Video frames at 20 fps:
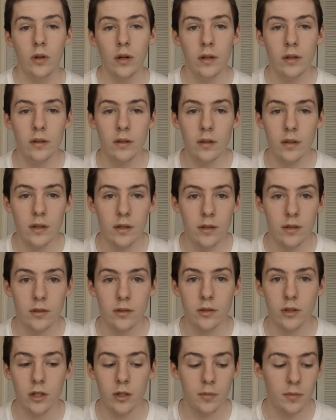glue gun
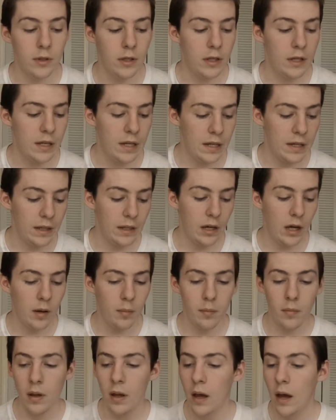is gonna be heating
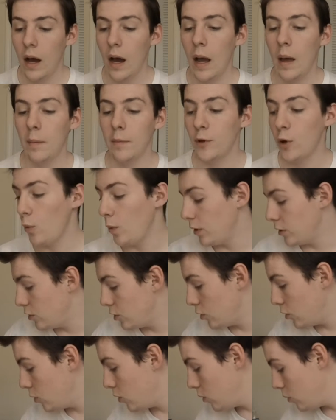up, I'm
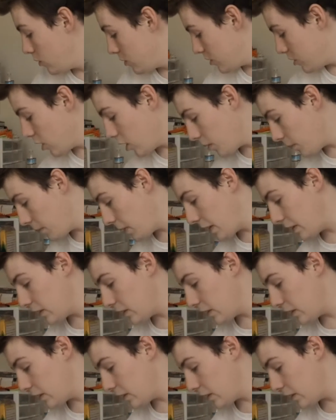going to start